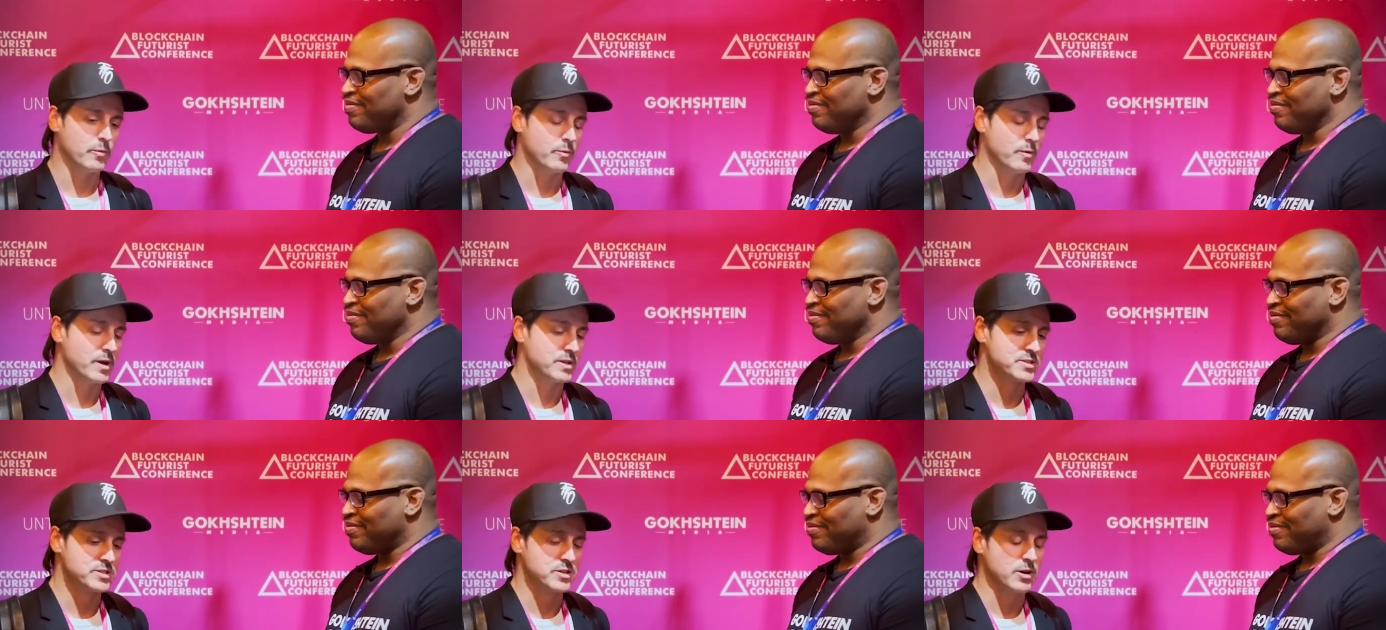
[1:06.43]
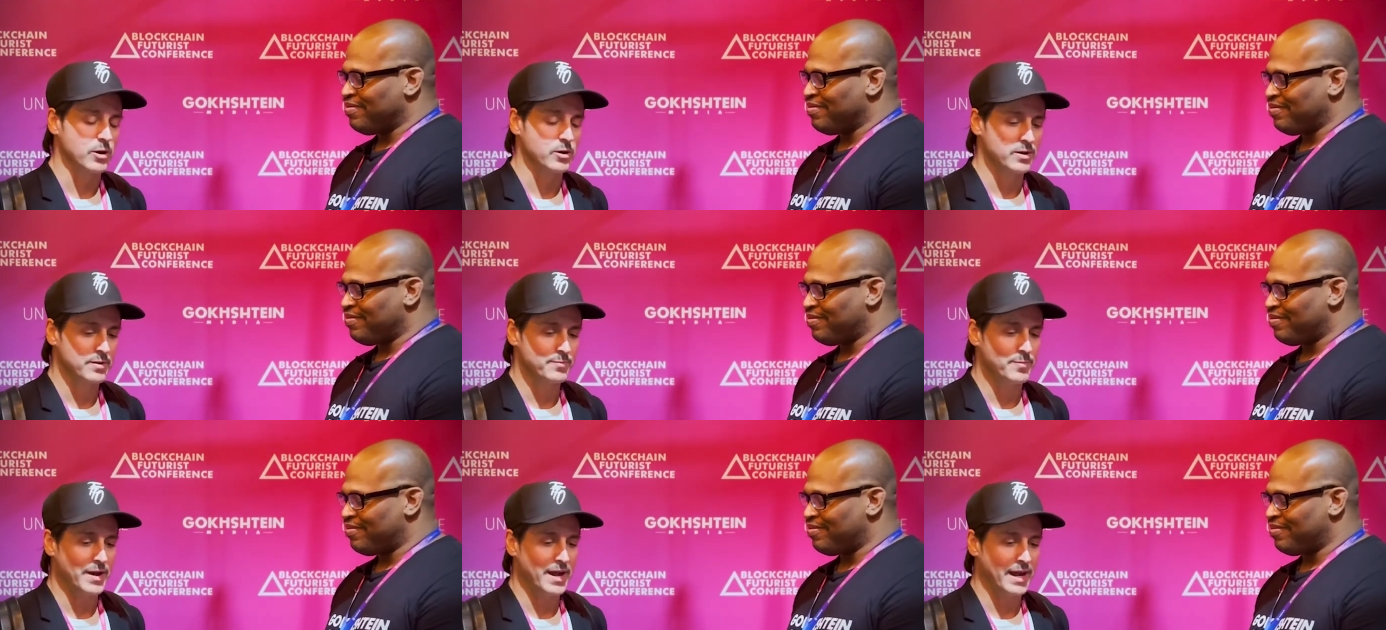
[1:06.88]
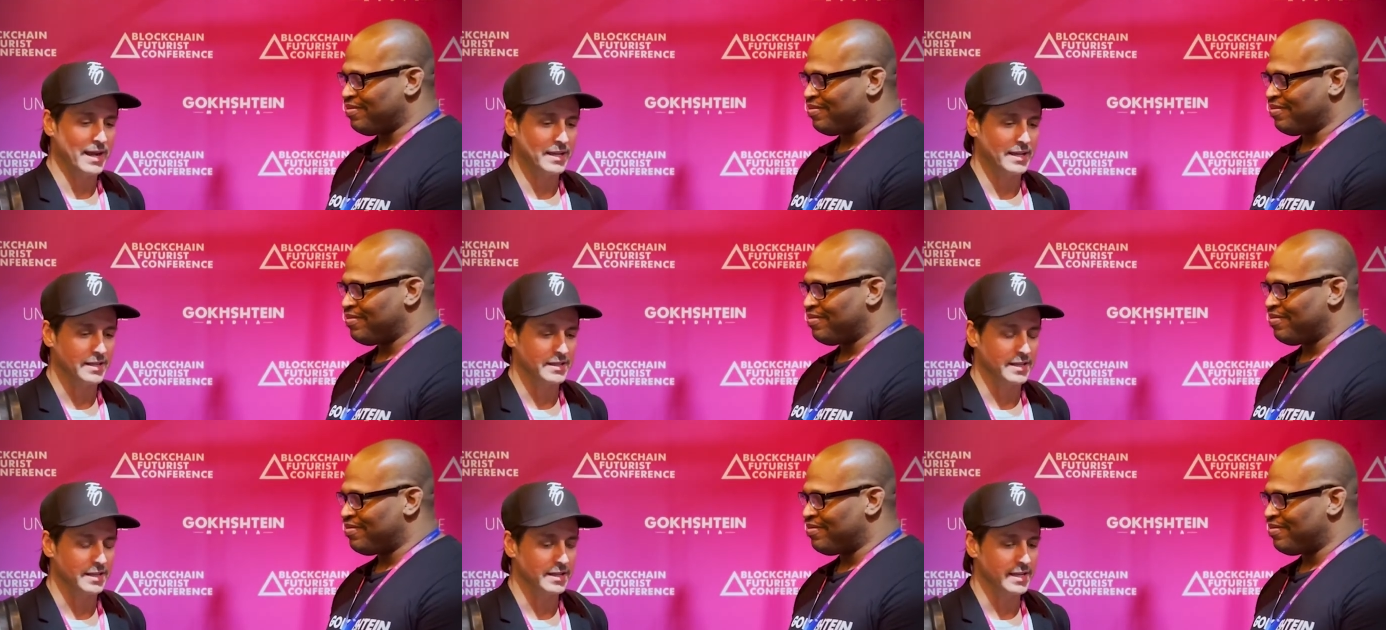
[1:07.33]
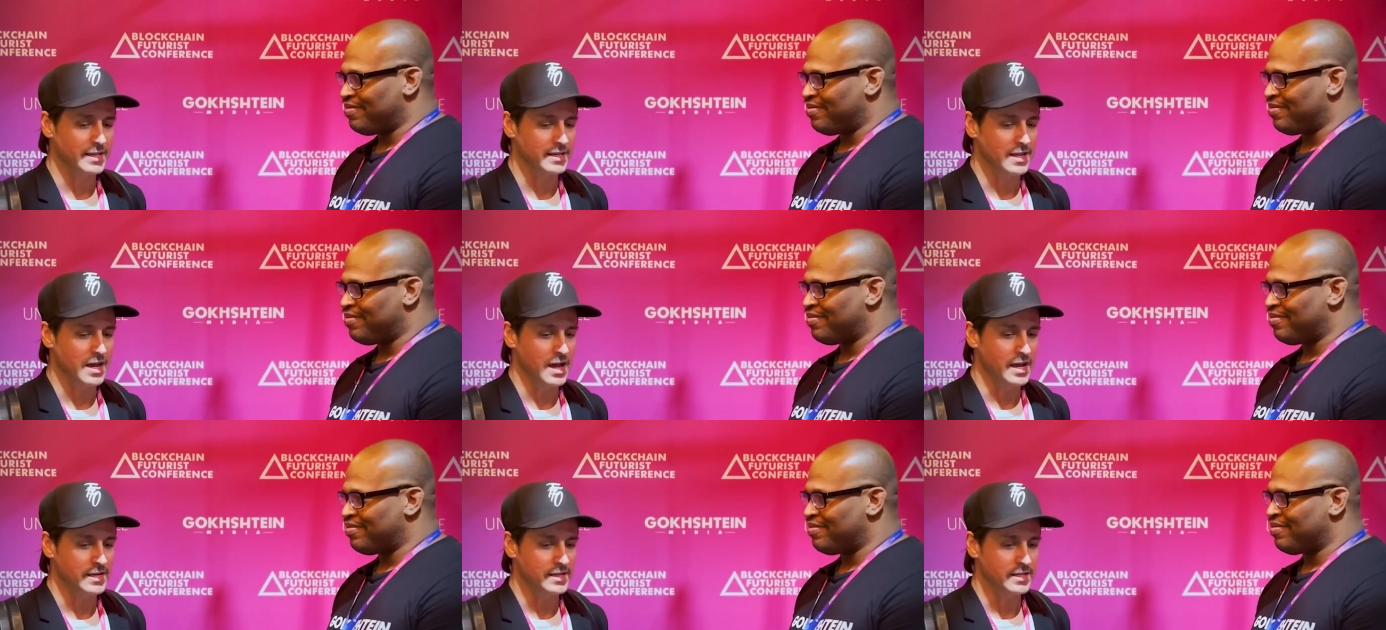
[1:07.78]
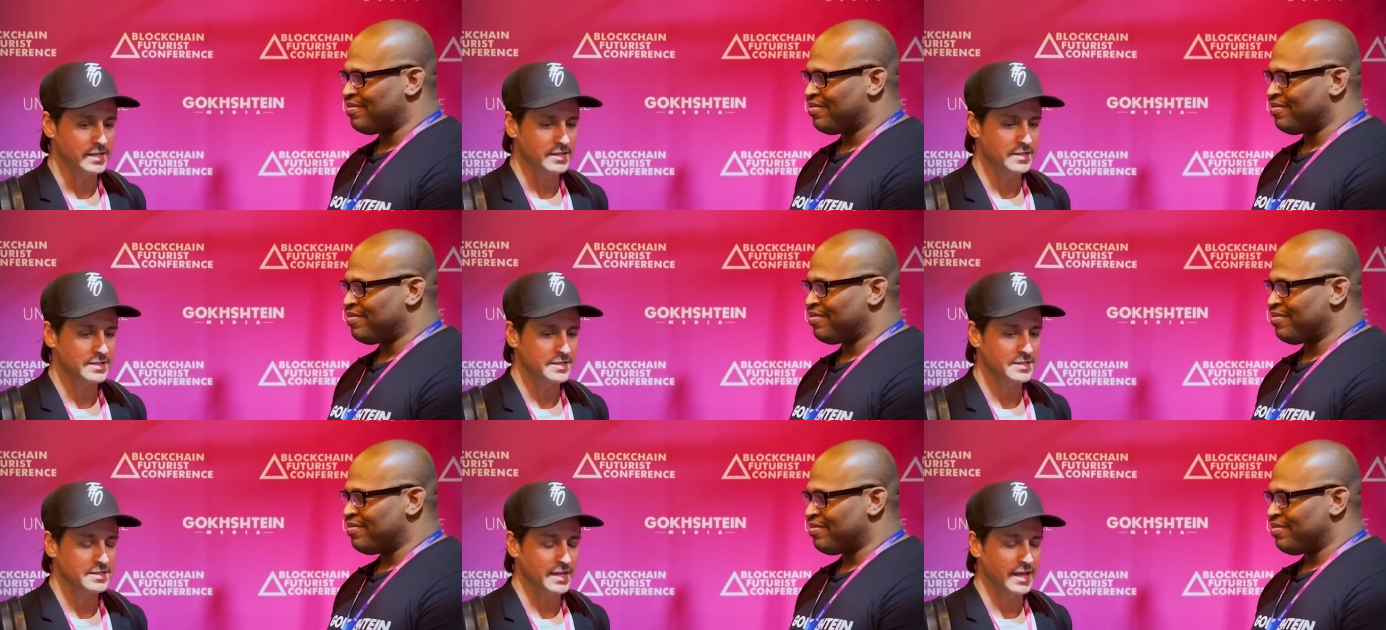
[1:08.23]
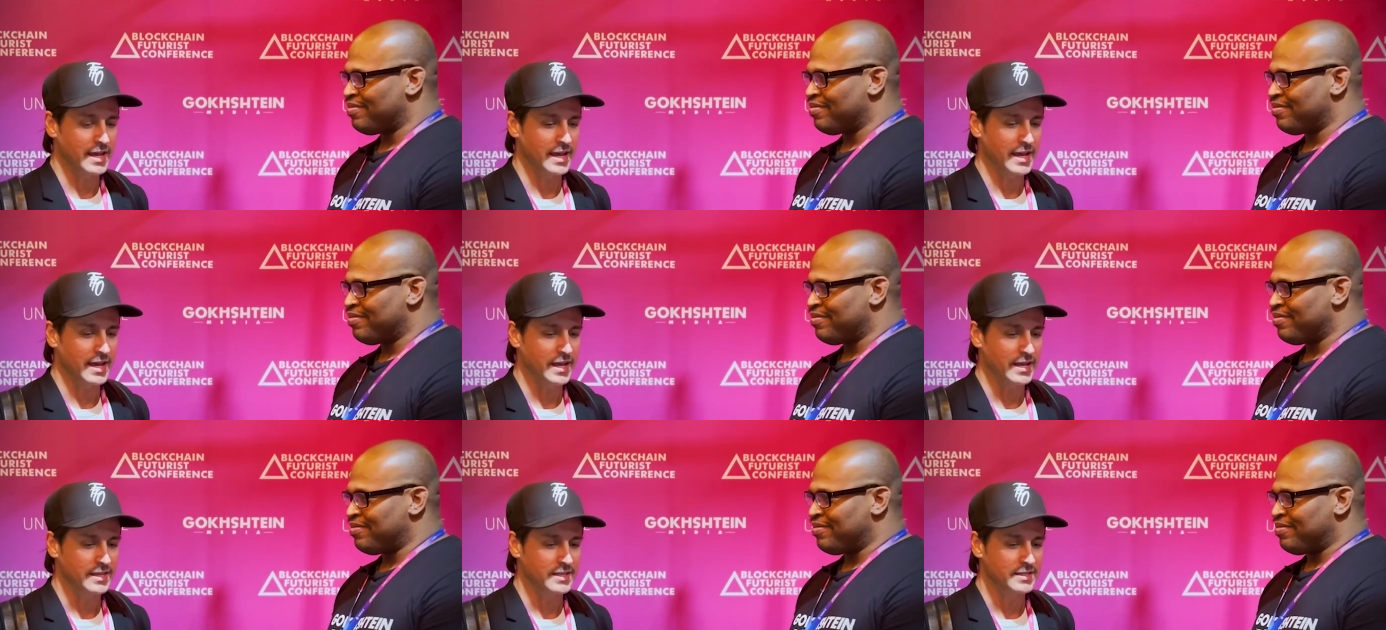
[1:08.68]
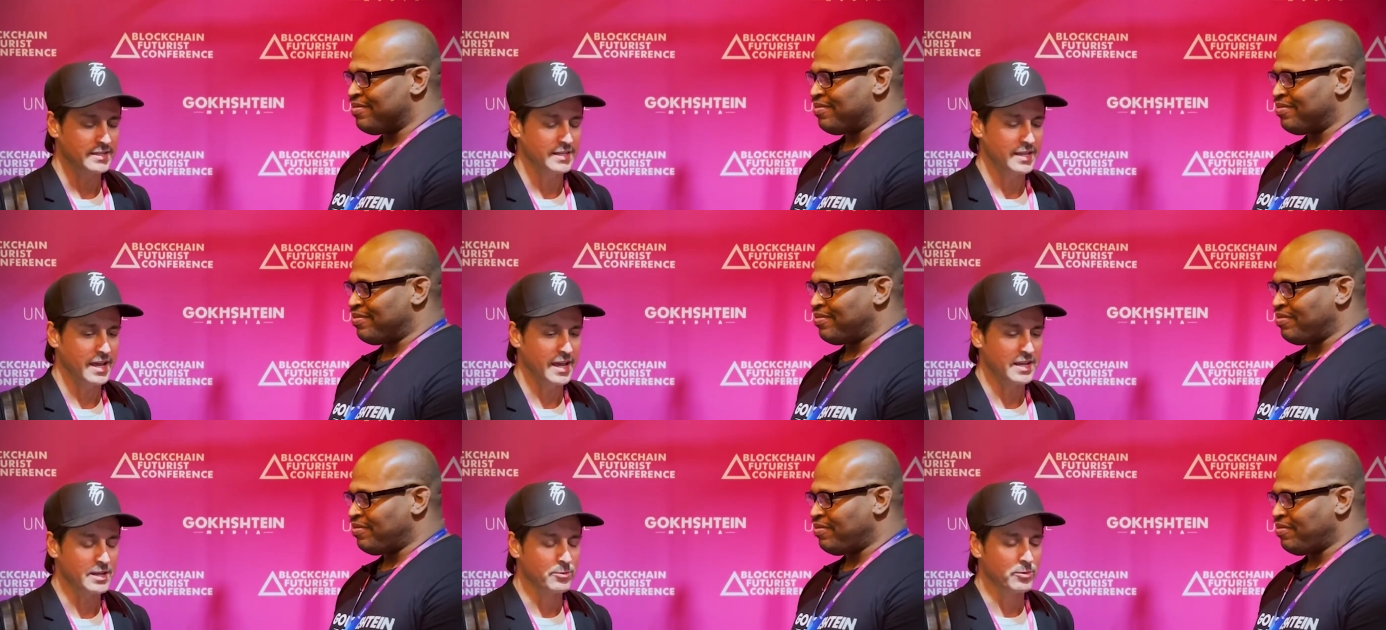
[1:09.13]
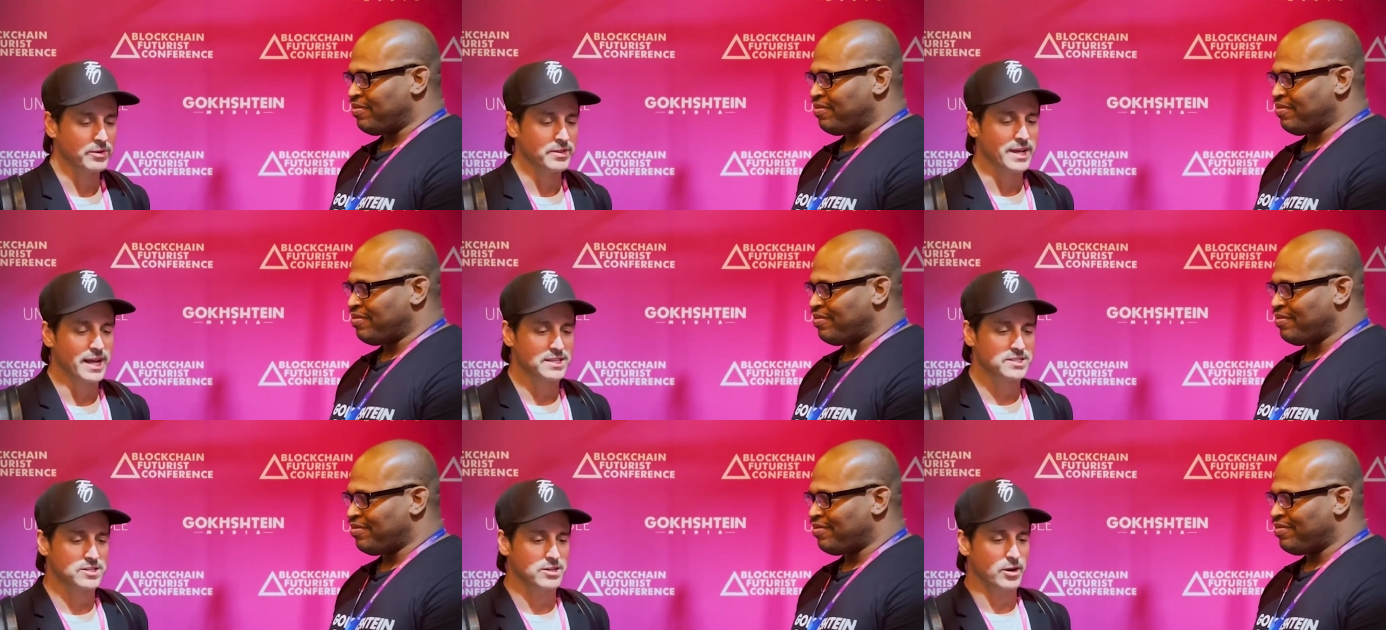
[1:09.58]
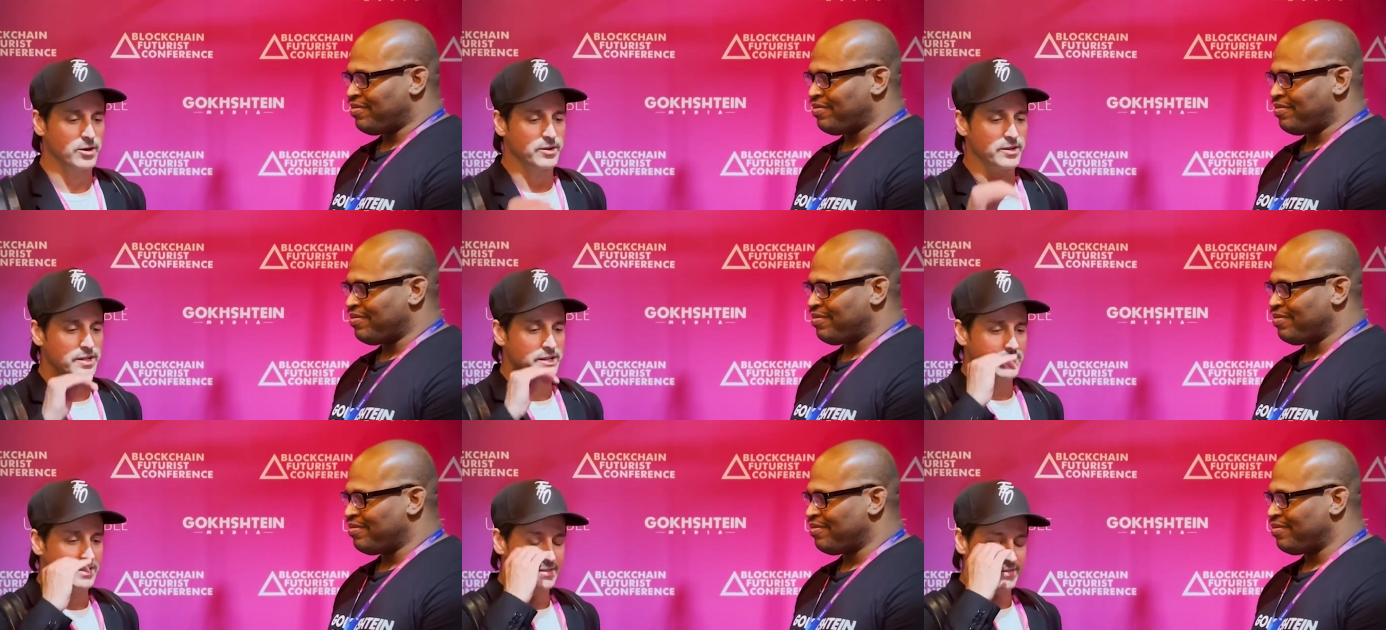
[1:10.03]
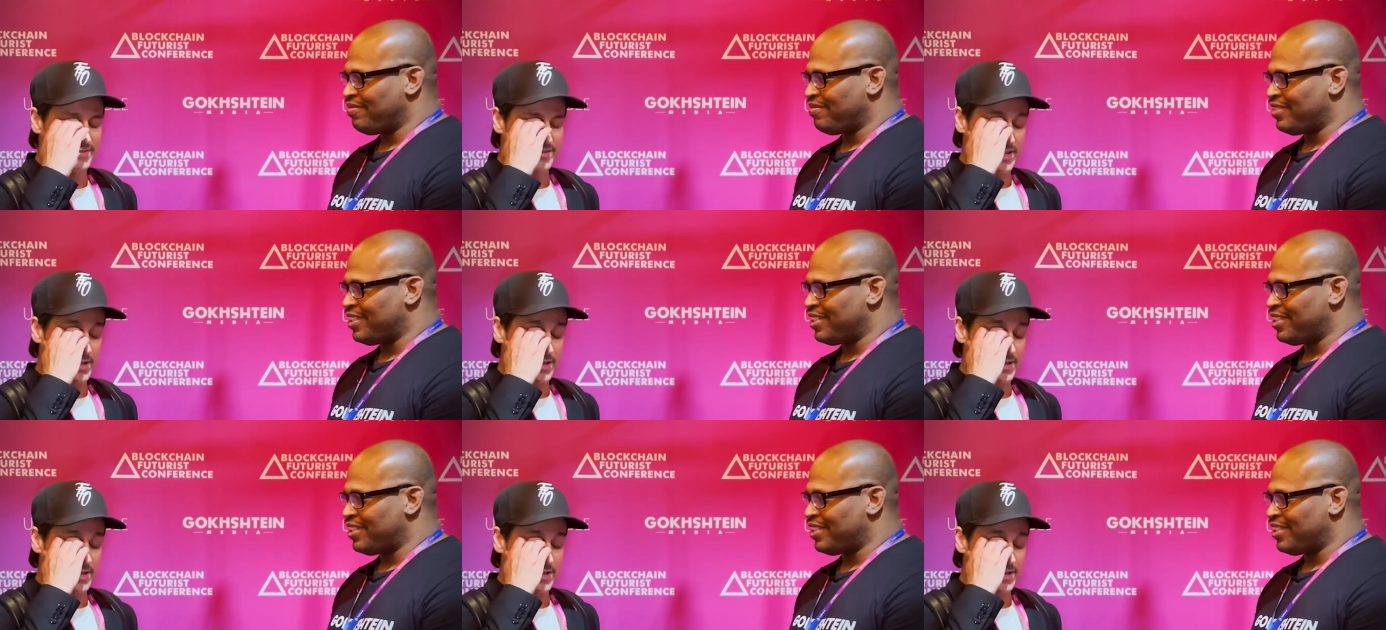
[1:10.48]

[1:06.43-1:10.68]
Speaker 1: I, started back in the late 90s, and anyone that started in,